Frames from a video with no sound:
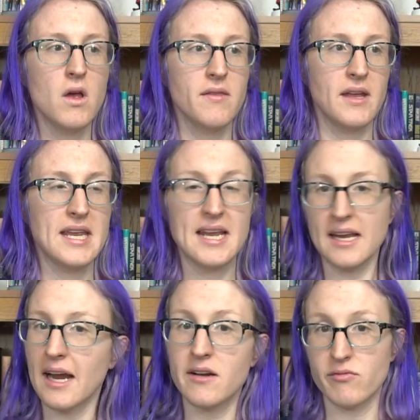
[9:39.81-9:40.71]
that he can
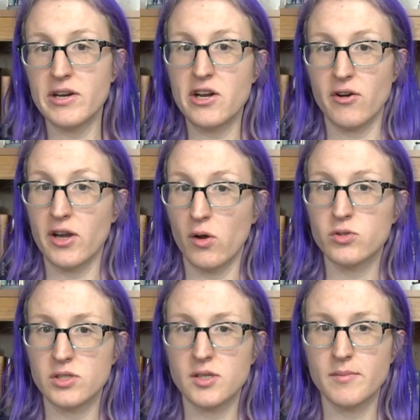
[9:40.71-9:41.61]
kind of read her and knows
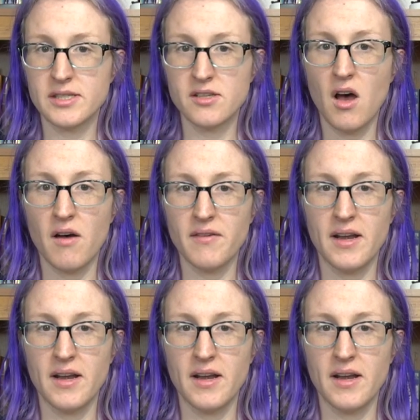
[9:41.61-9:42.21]
when something's off,